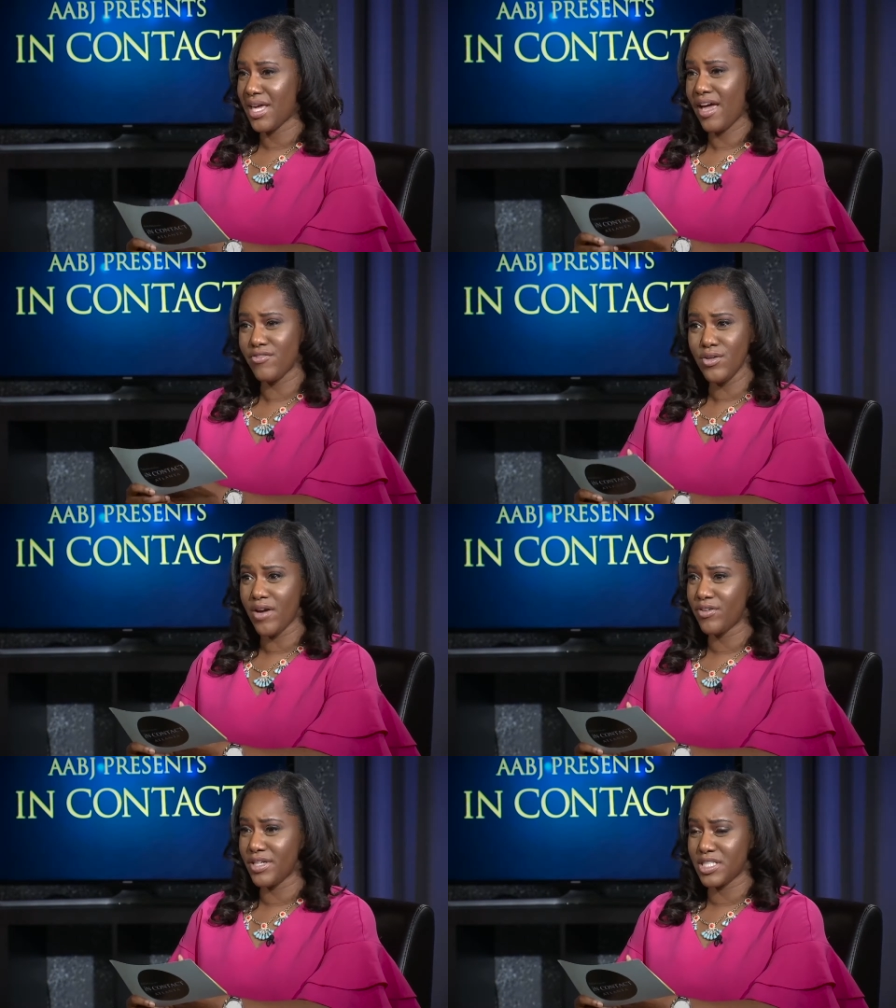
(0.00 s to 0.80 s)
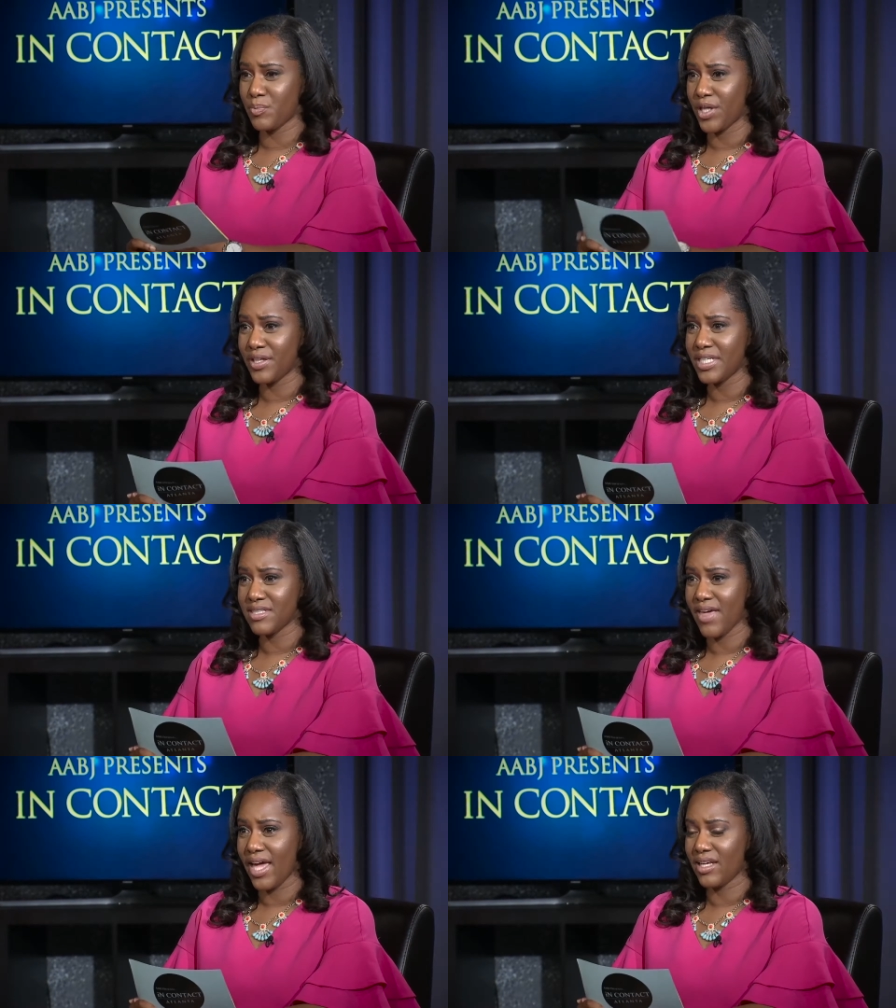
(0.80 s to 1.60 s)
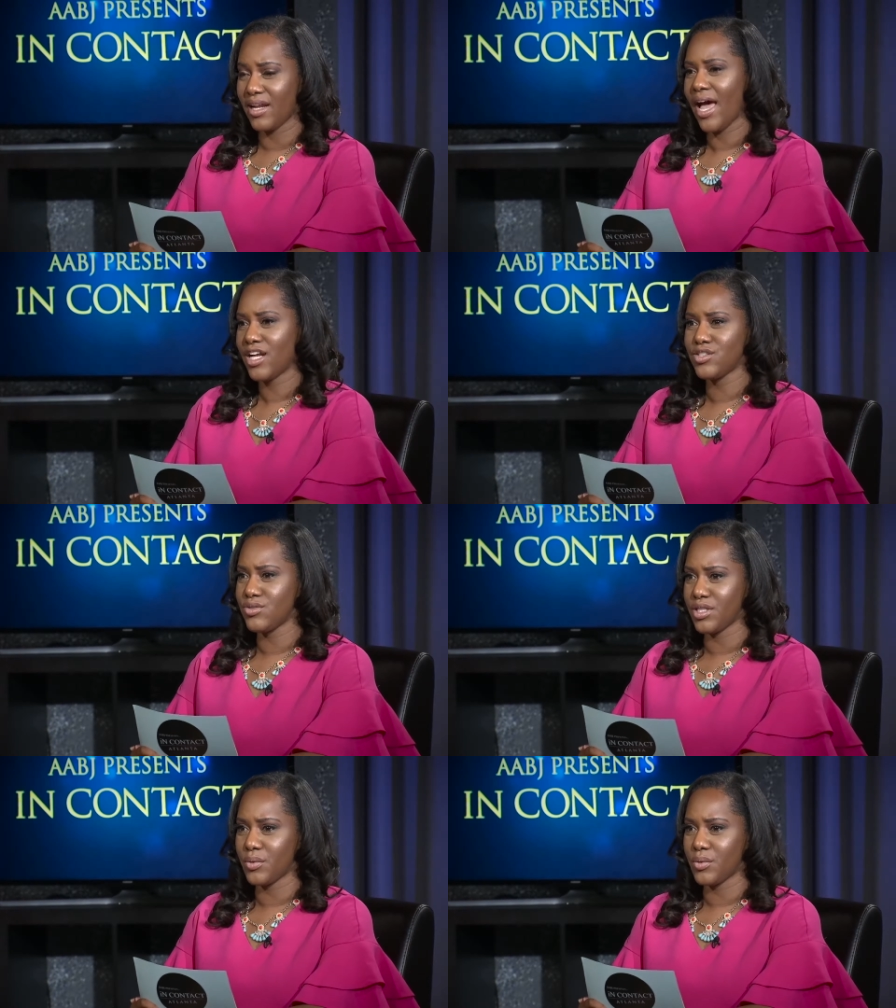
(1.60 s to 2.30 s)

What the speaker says: Have you ever experienced that, and how did you deal